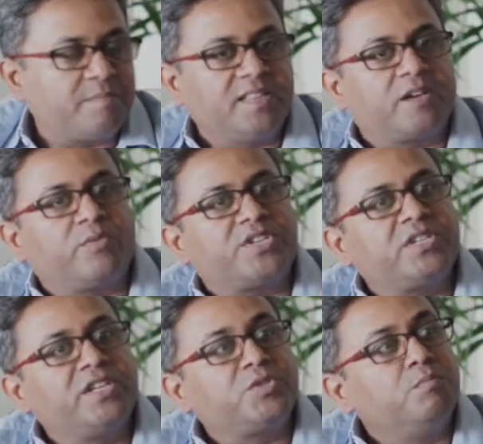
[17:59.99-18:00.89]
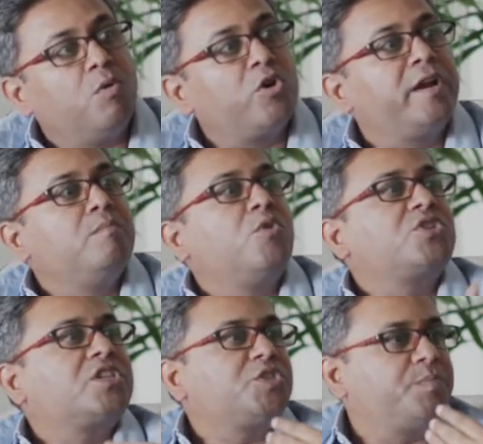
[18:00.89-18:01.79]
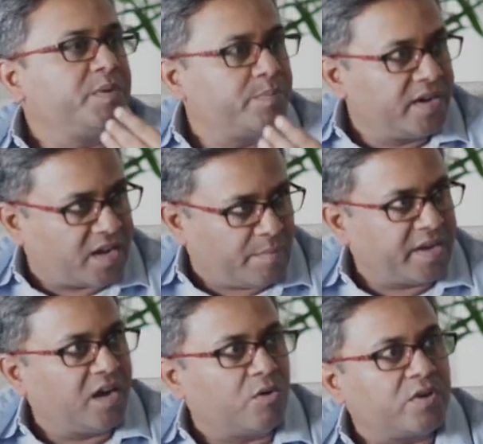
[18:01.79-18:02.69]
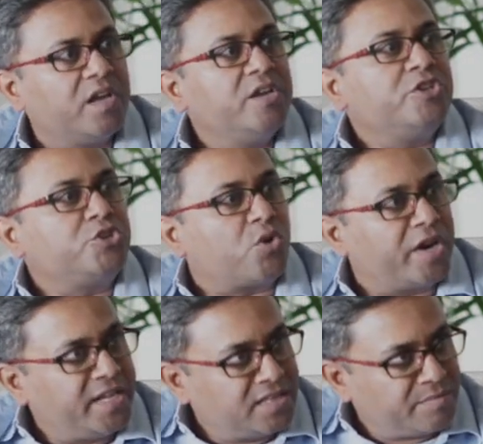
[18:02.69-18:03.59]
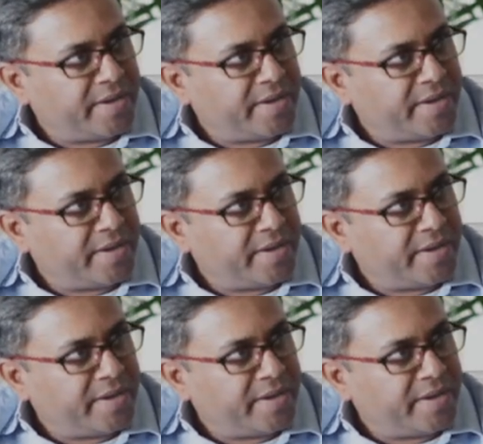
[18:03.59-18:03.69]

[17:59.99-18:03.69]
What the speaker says: but the question is more and more such people coming out, joining the